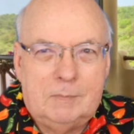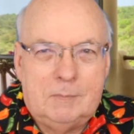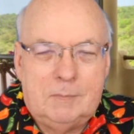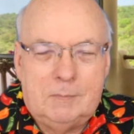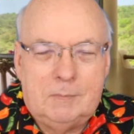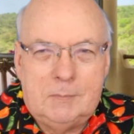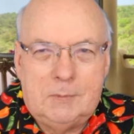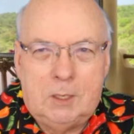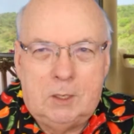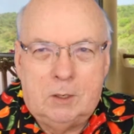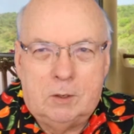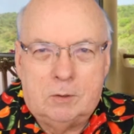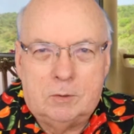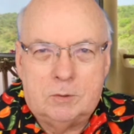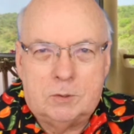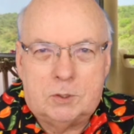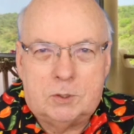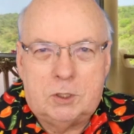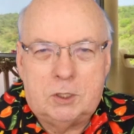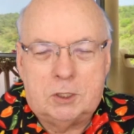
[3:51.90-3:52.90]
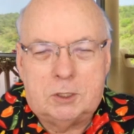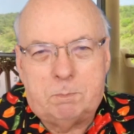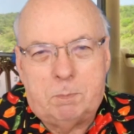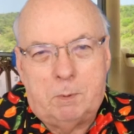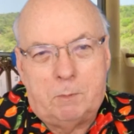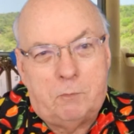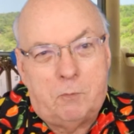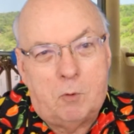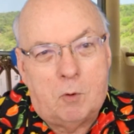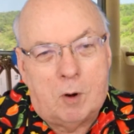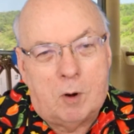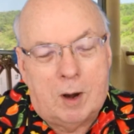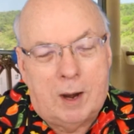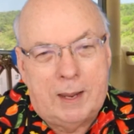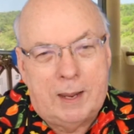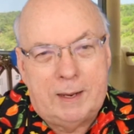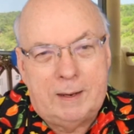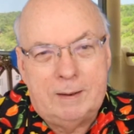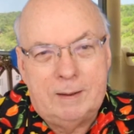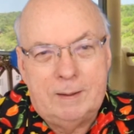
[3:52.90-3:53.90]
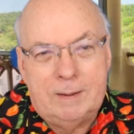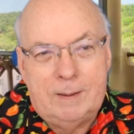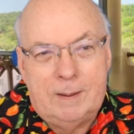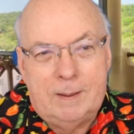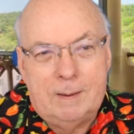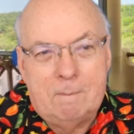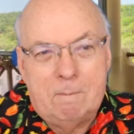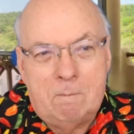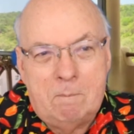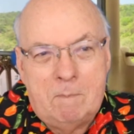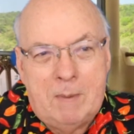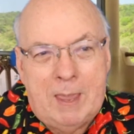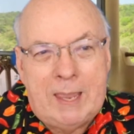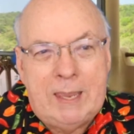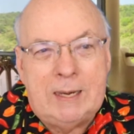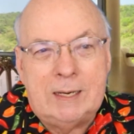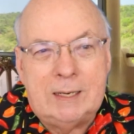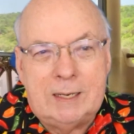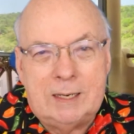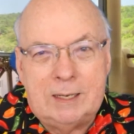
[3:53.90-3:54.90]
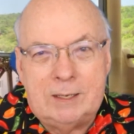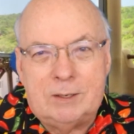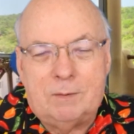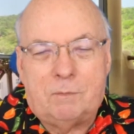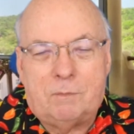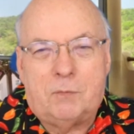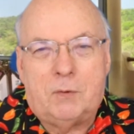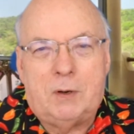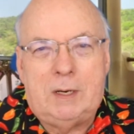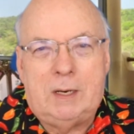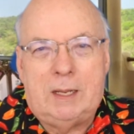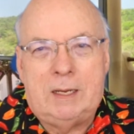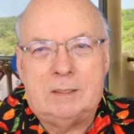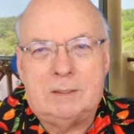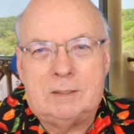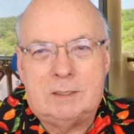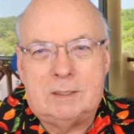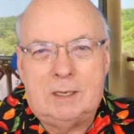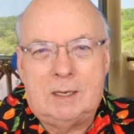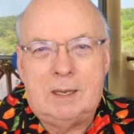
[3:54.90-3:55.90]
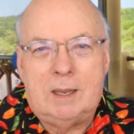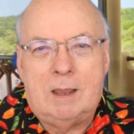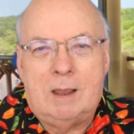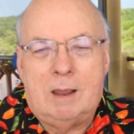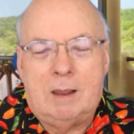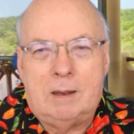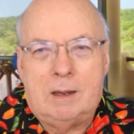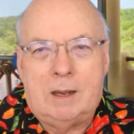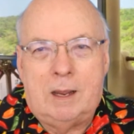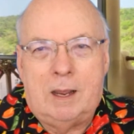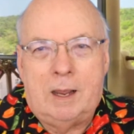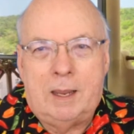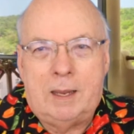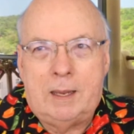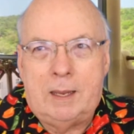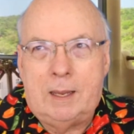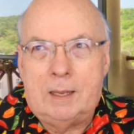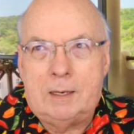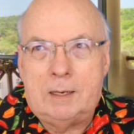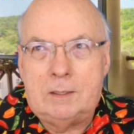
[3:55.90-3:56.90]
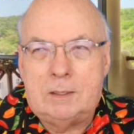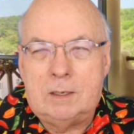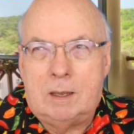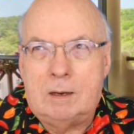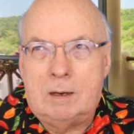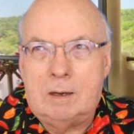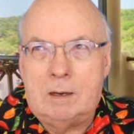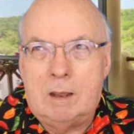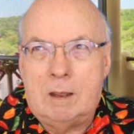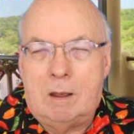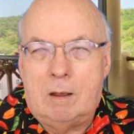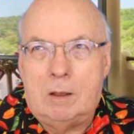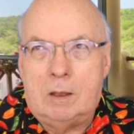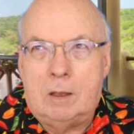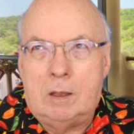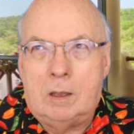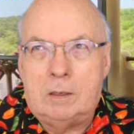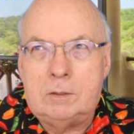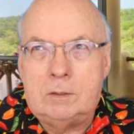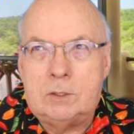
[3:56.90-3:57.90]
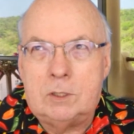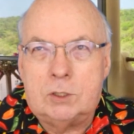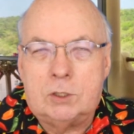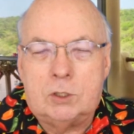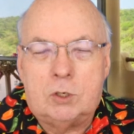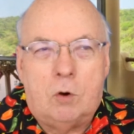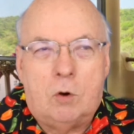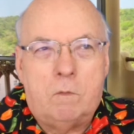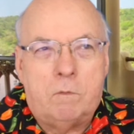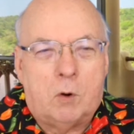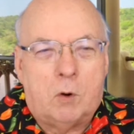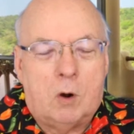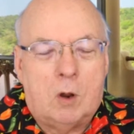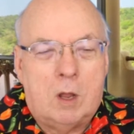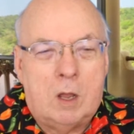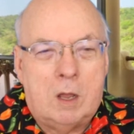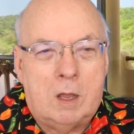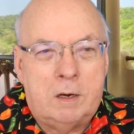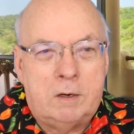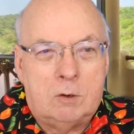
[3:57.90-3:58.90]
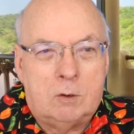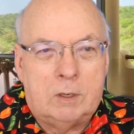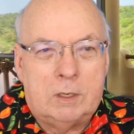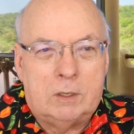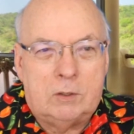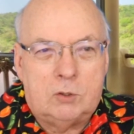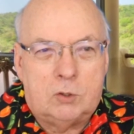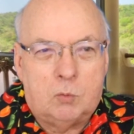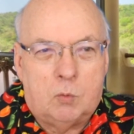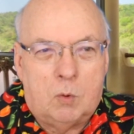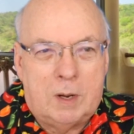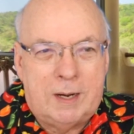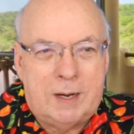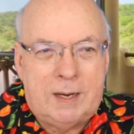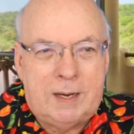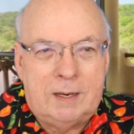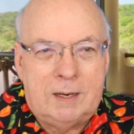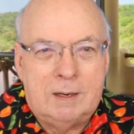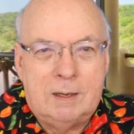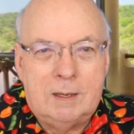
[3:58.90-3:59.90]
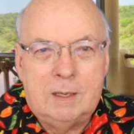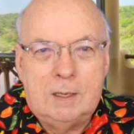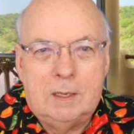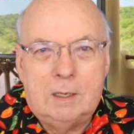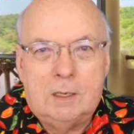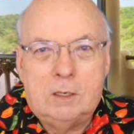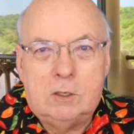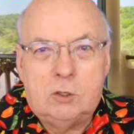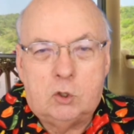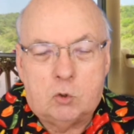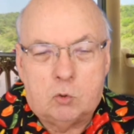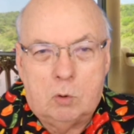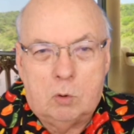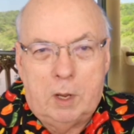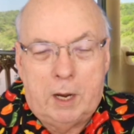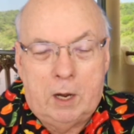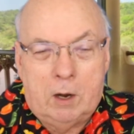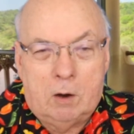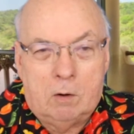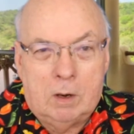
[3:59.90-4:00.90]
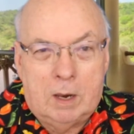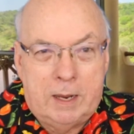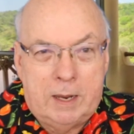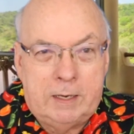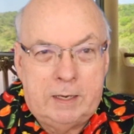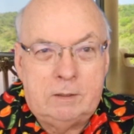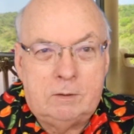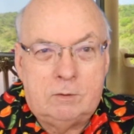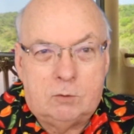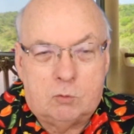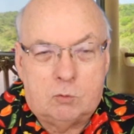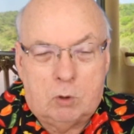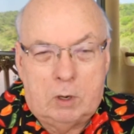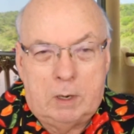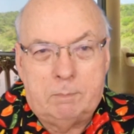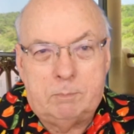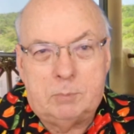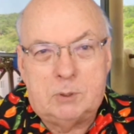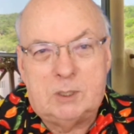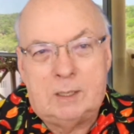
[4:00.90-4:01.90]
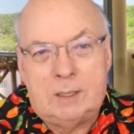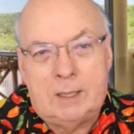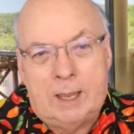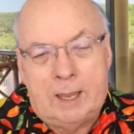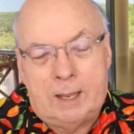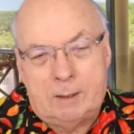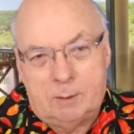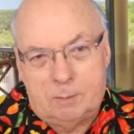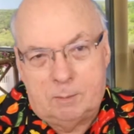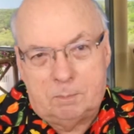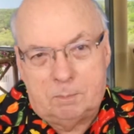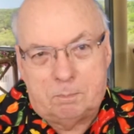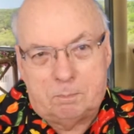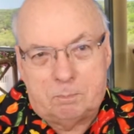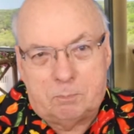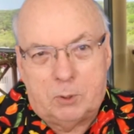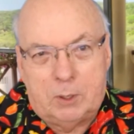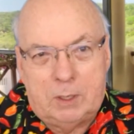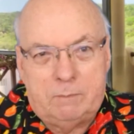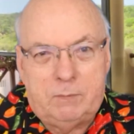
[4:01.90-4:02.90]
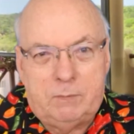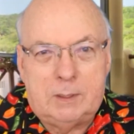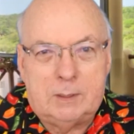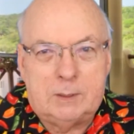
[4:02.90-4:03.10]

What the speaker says: years just before I made it into freelancing, I had done just over 120 airline trips in that previous